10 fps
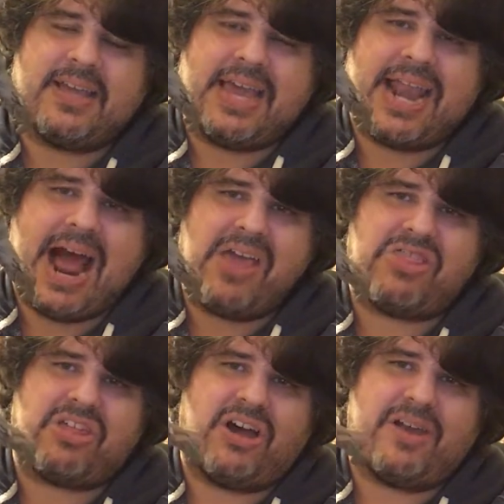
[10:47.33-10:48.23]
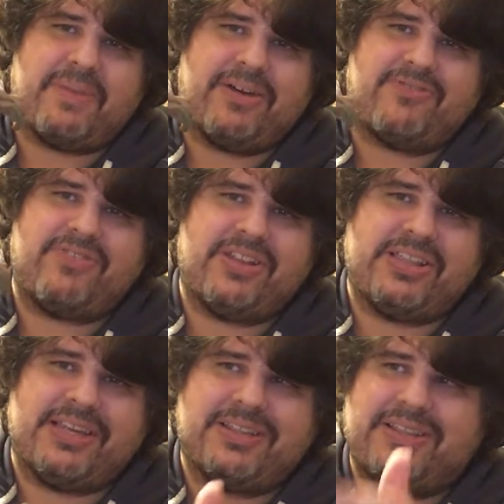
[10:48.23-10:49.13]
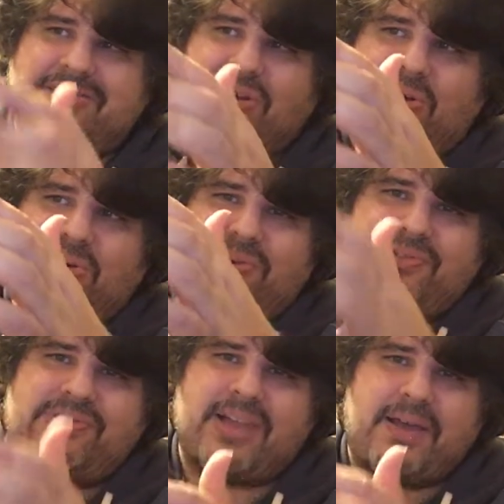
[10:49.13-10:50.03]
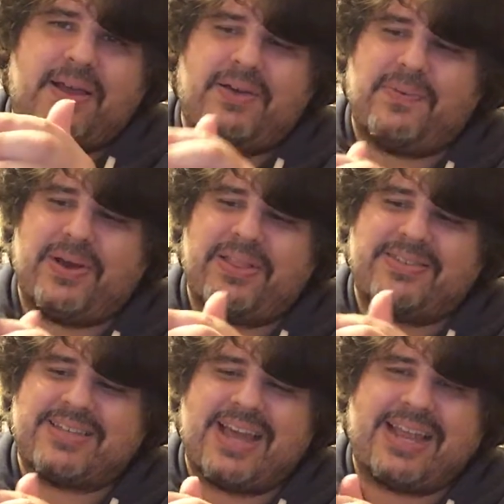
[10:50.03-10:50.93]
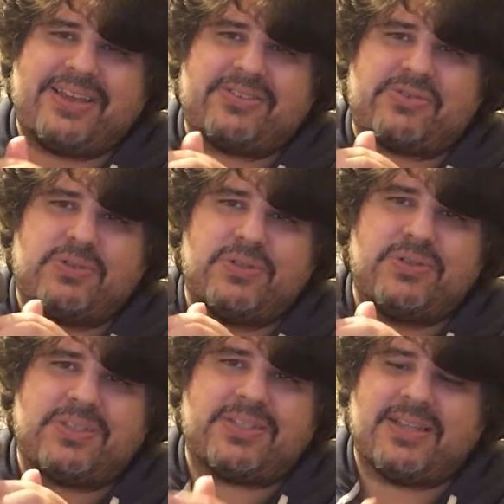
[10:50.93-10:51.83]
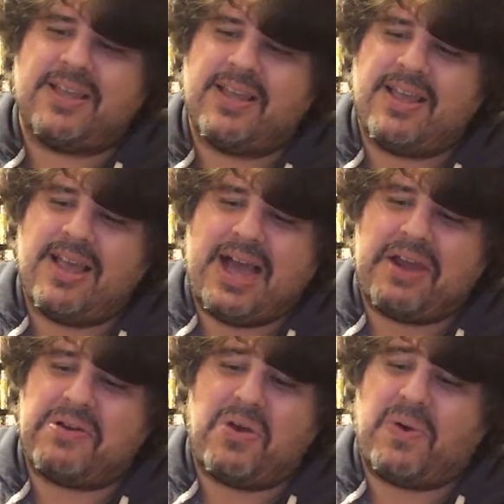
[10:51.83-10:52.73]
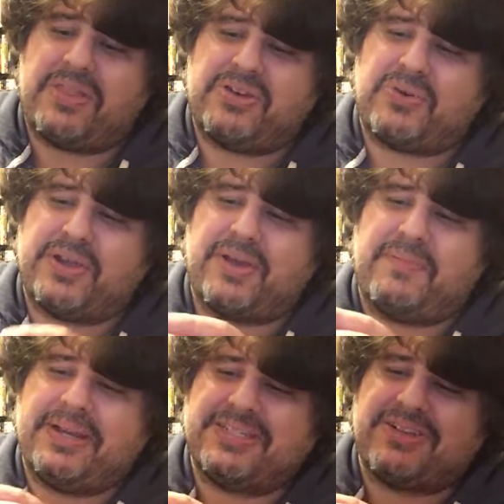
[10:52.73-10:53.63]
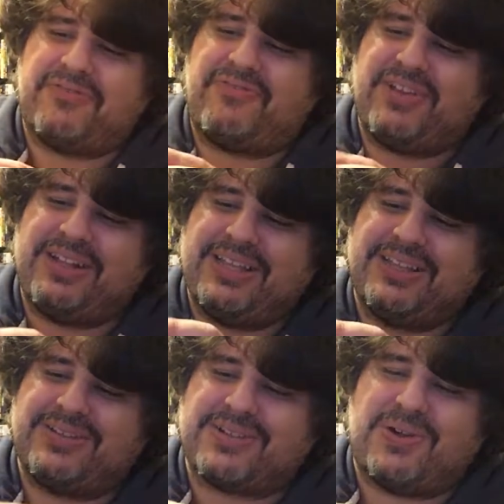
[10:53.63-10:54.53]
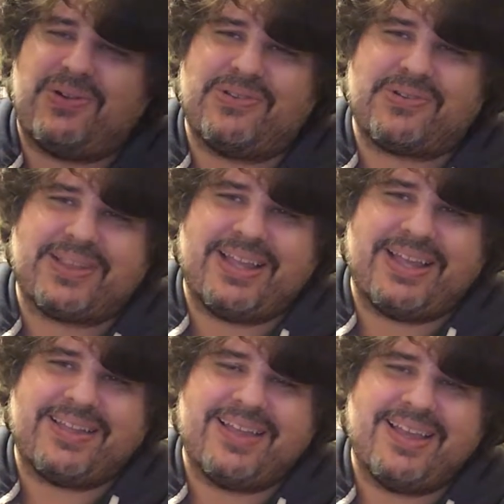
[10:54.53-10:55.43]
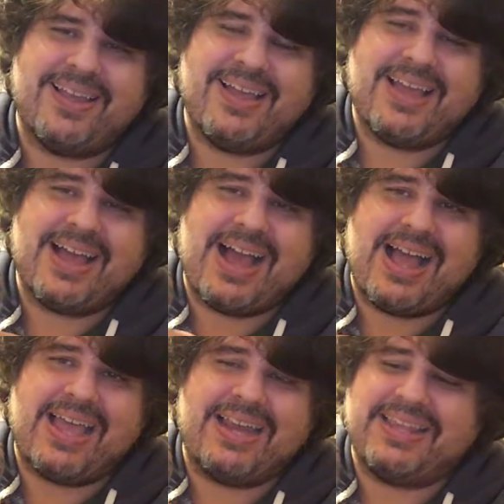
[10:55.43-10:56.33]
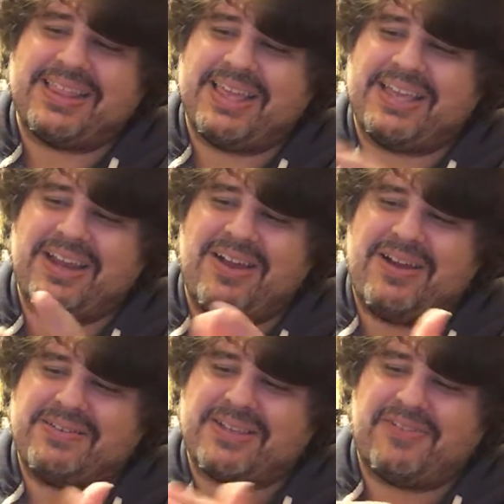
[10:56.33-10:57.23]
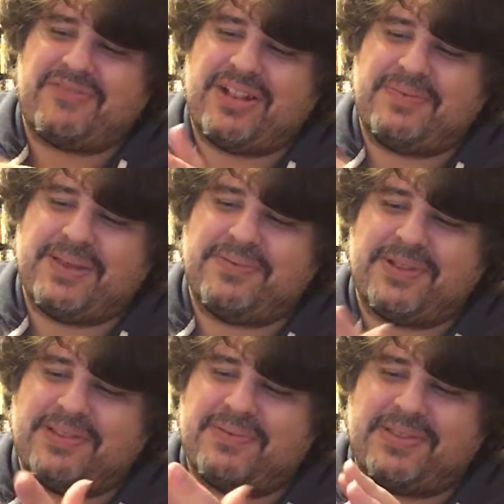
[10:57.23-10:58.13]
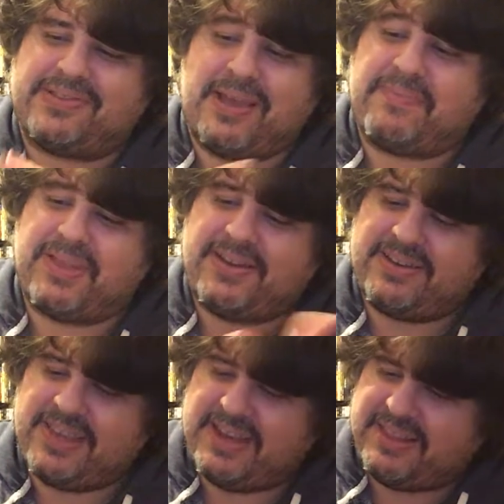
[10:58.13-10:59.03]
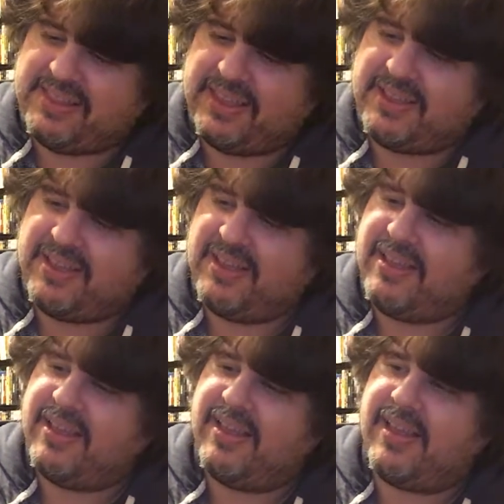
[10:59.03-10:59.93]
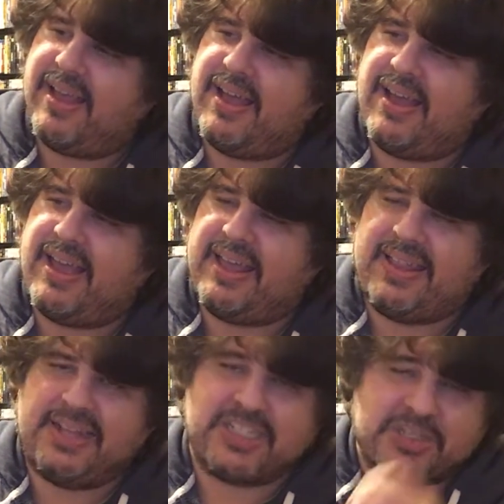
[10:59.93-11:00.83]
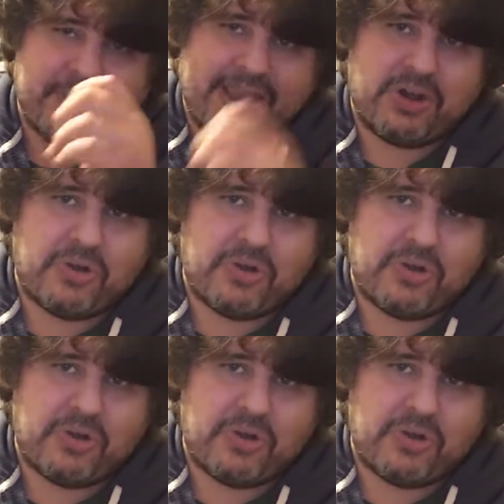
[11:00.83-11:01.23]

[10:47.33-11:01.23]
And I thought about filling in these holes where they've got like screws. I don't know why the toy companies don't fill in those holes with like anything, you know. I was going to fill them in with something, anything. And then just paint